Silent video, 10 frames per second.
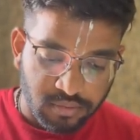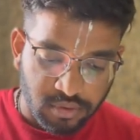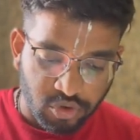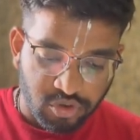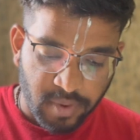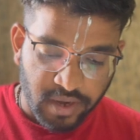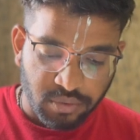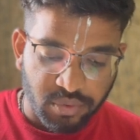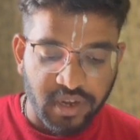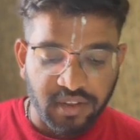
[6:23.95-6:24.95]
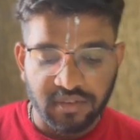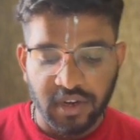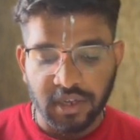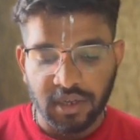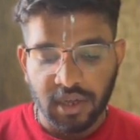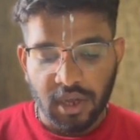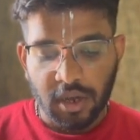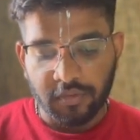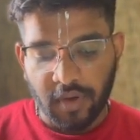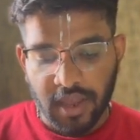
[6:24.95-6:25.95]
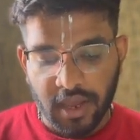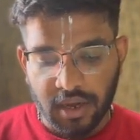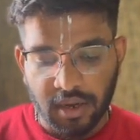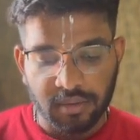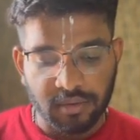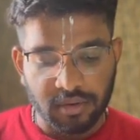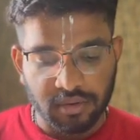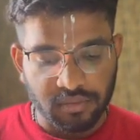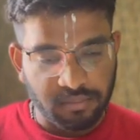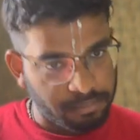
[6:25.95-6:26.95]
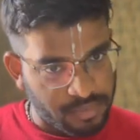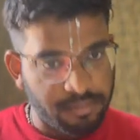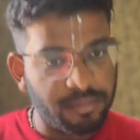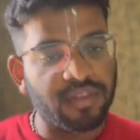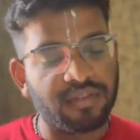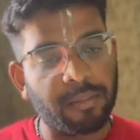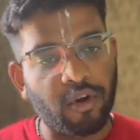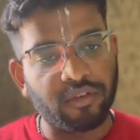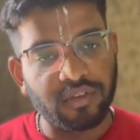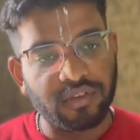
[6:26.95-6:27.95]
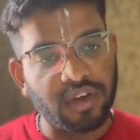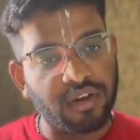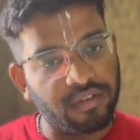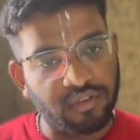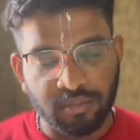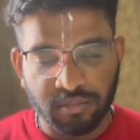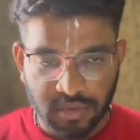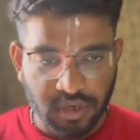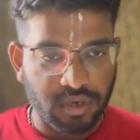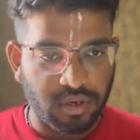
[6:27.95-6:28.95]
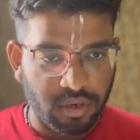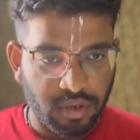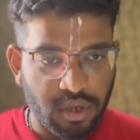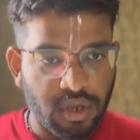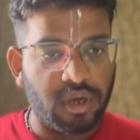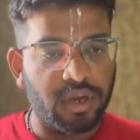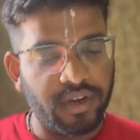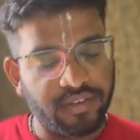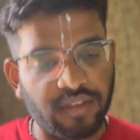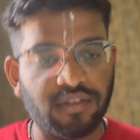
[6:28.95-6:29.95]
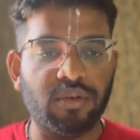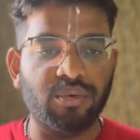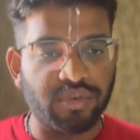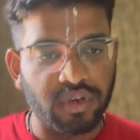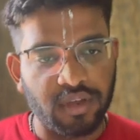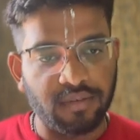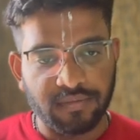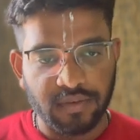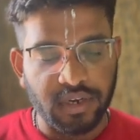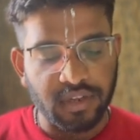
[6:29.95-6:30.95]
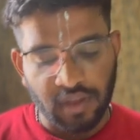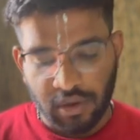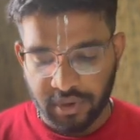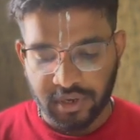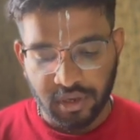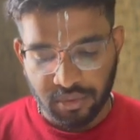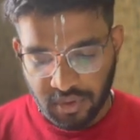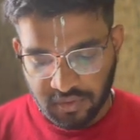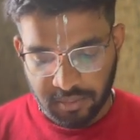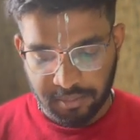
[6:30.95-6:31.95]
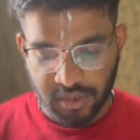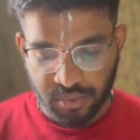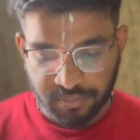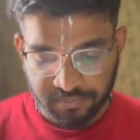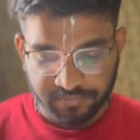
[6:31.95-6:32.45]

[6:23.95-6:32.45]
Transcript: goes back to ready state via means the process can resume its execution if it is allocated to the CPU.